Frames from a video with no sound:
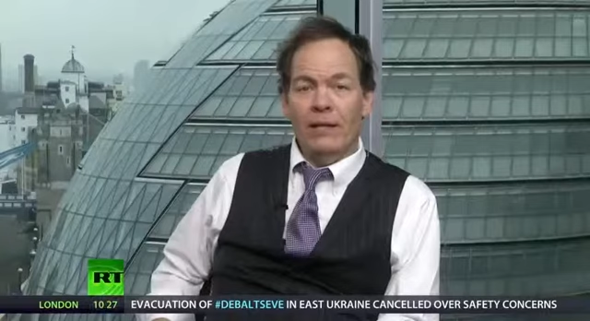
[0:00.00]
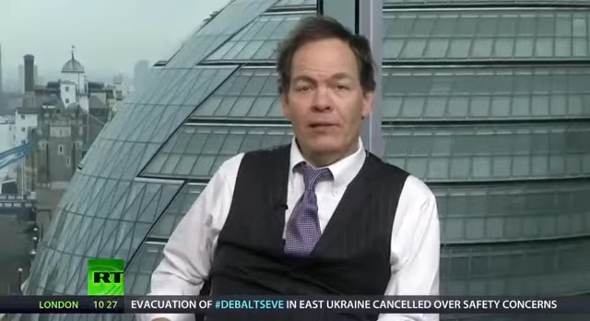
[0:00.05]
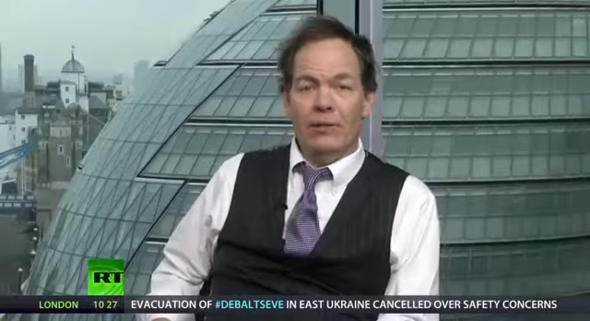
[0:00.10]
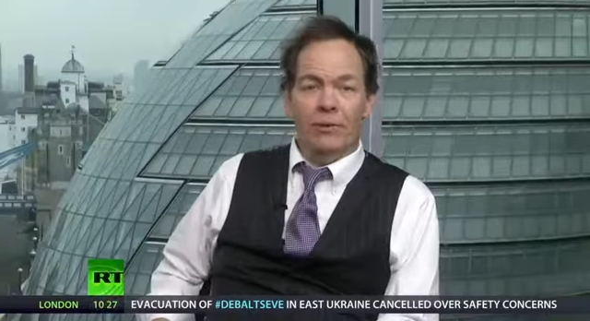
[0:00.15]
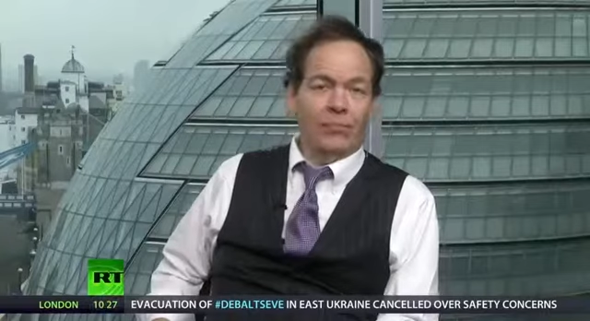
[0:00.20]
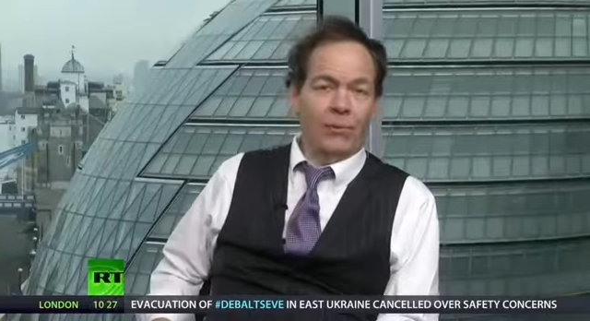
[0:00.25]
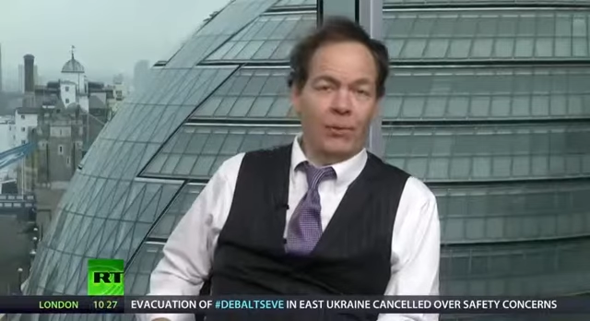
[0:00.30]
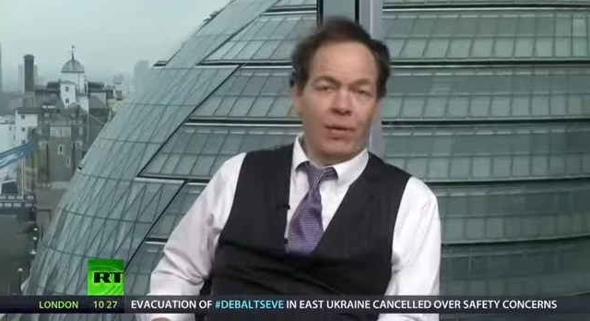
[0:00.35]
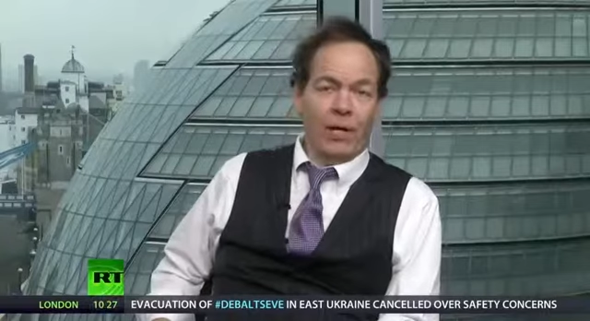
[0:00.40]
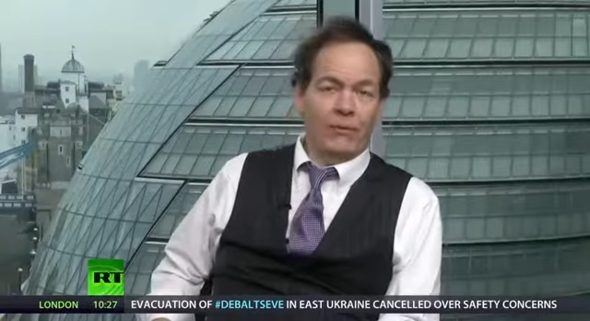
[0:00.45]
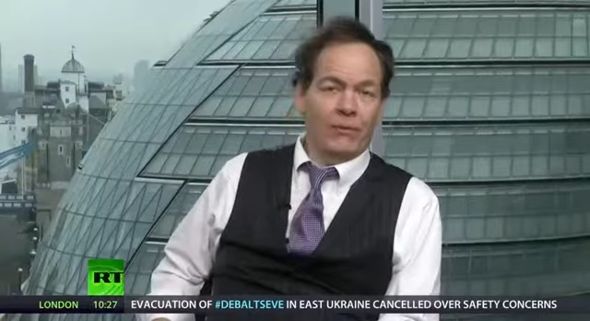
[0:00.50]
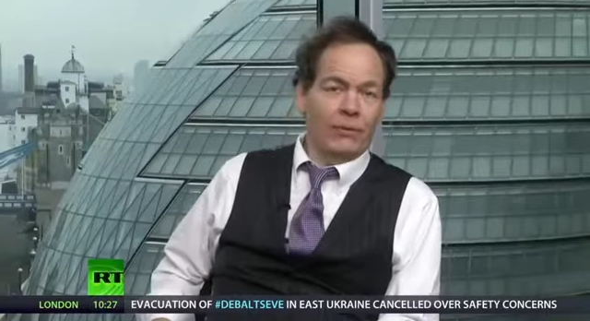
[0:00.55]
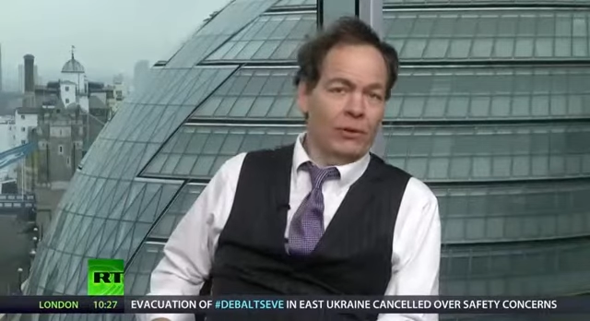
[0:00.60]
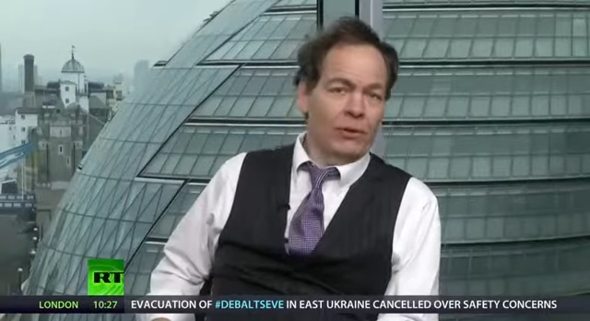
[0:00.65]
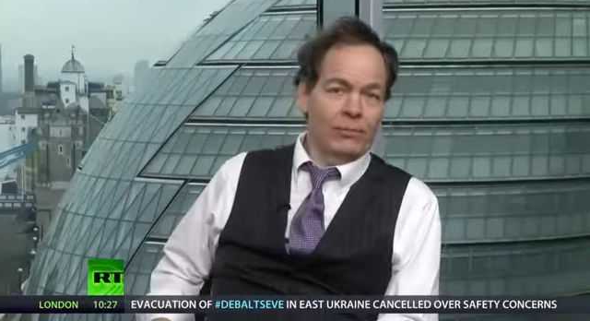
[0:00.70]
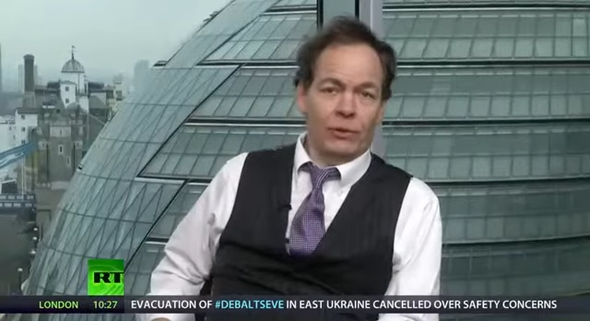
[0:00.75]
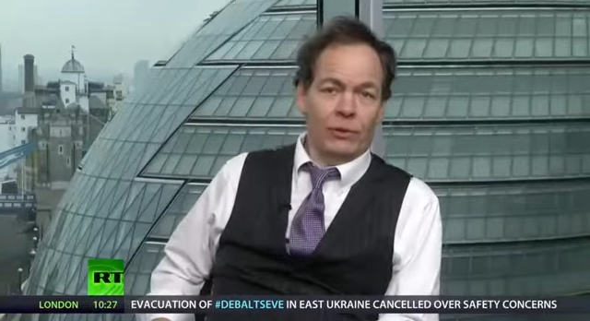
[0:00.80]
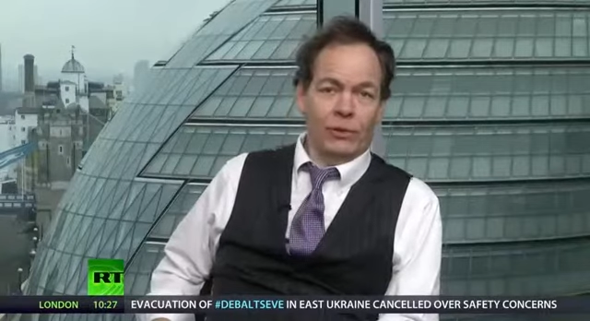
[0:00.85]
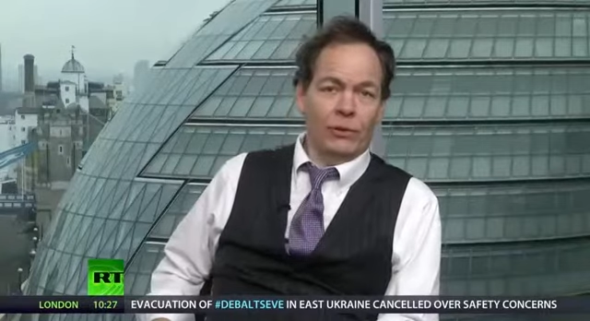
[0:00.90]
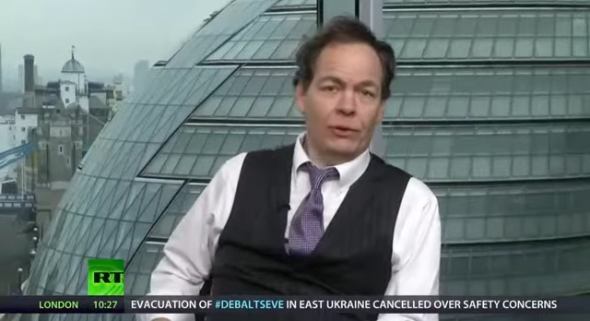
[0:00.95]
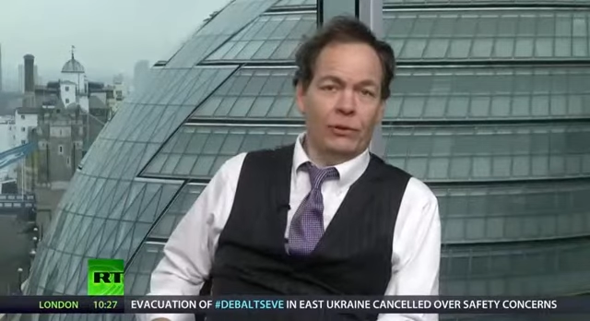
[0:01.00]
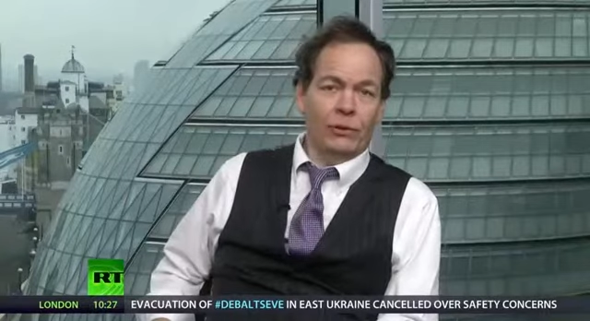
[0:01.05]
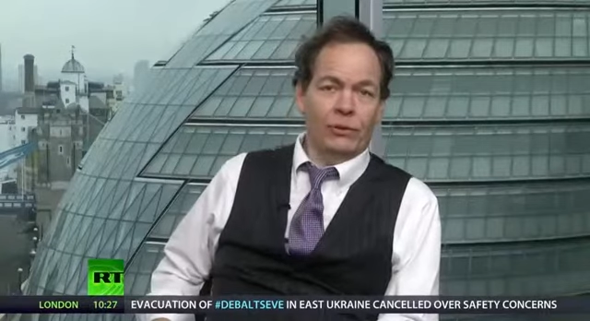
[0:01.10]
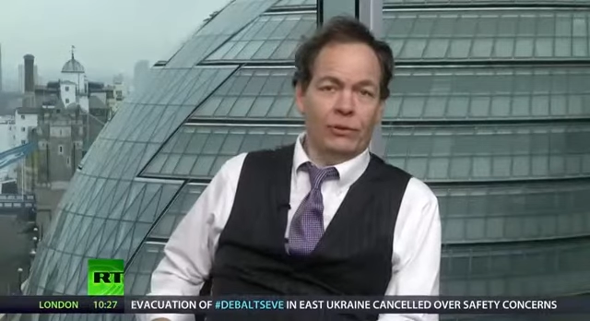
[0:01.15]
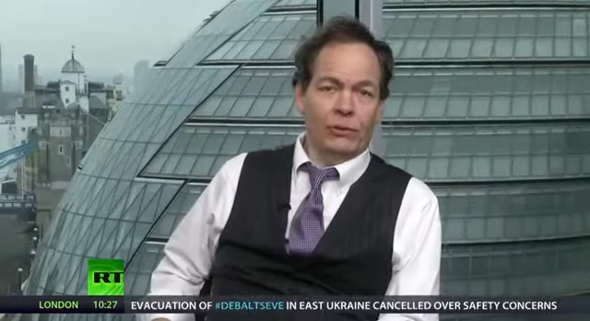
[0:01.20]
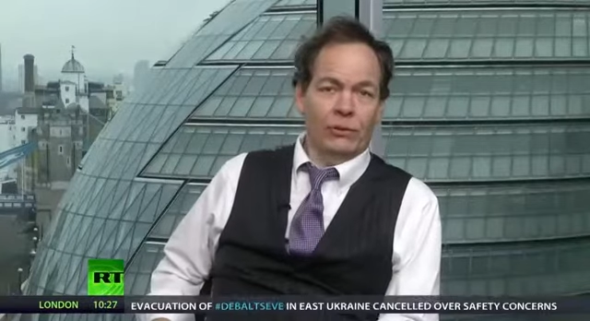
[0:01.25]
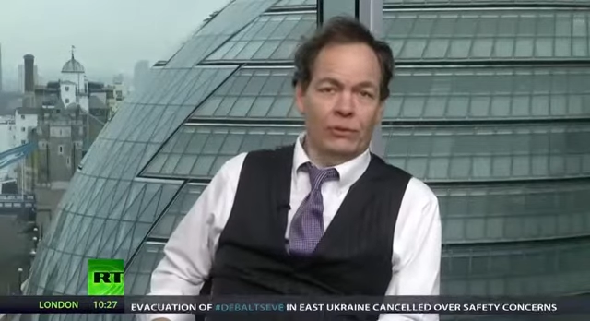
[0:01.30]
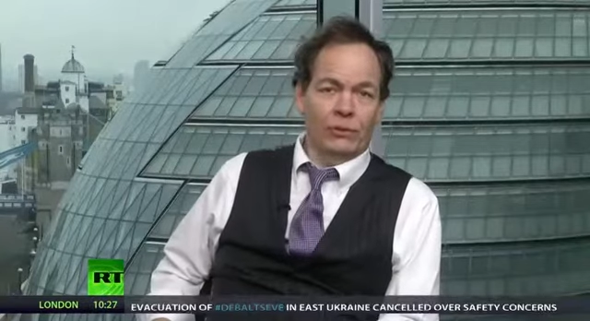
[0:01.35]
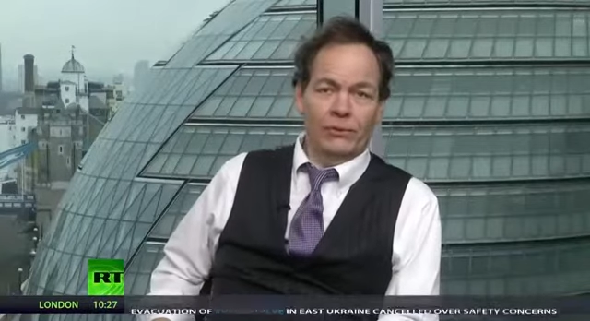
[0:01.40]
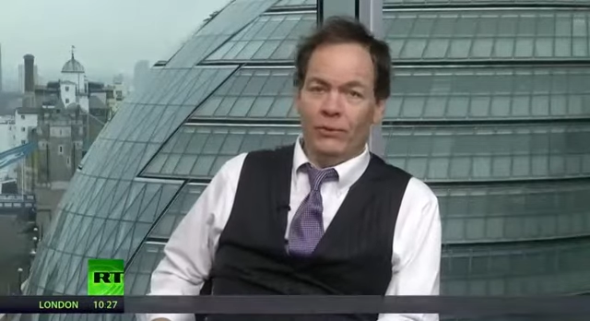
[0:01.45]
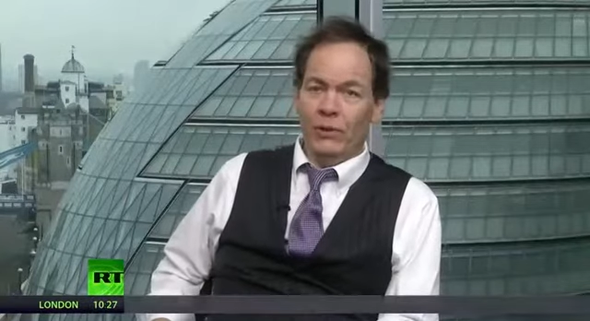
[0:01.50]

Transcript: ancient proverb true,